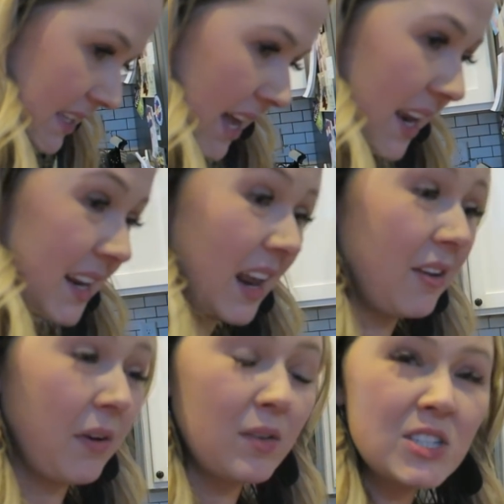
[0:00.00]
like that, and
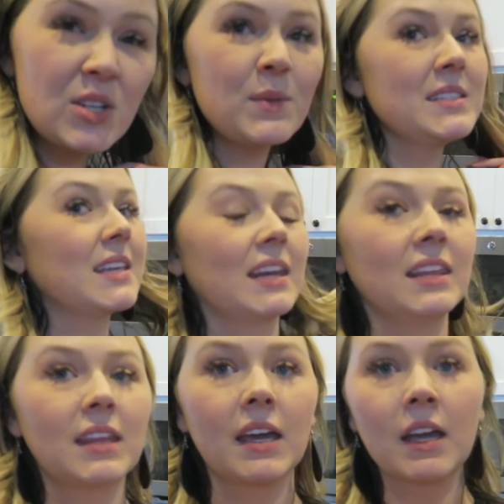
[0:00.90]
I found she was
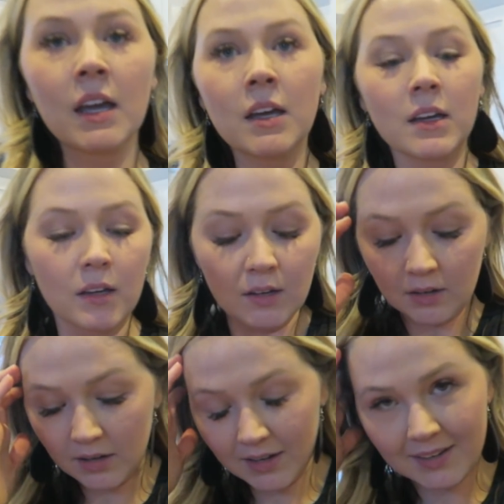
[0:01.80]
getting like,
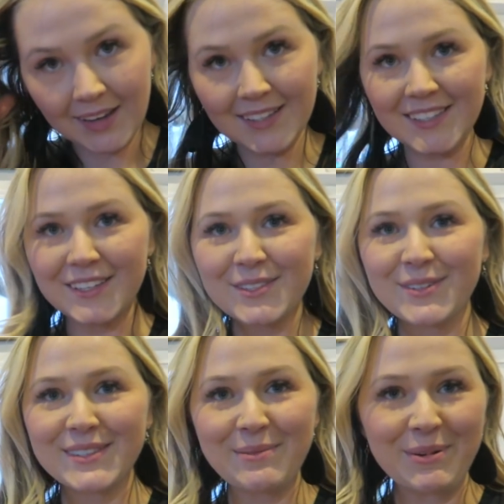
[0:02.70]
yeah, see, as
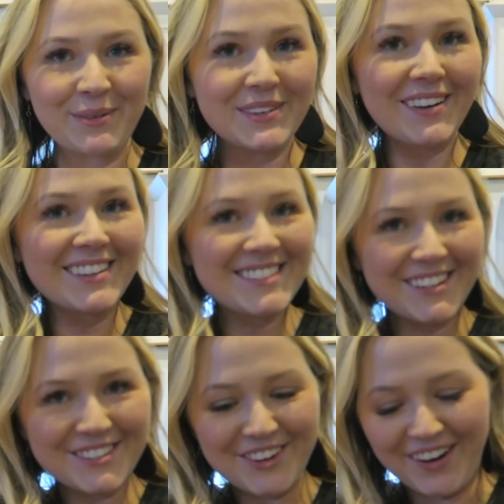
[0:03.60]
soon as I put him down, he
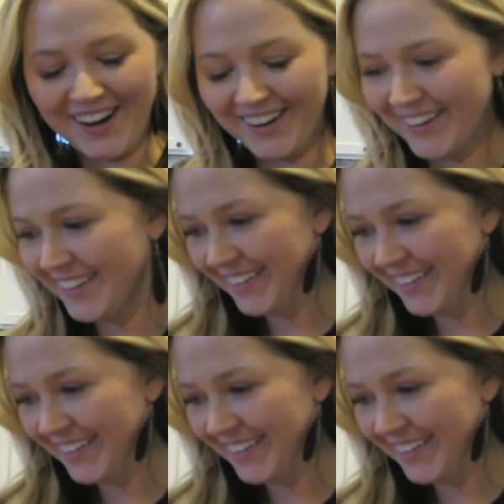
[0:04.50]
starts crying.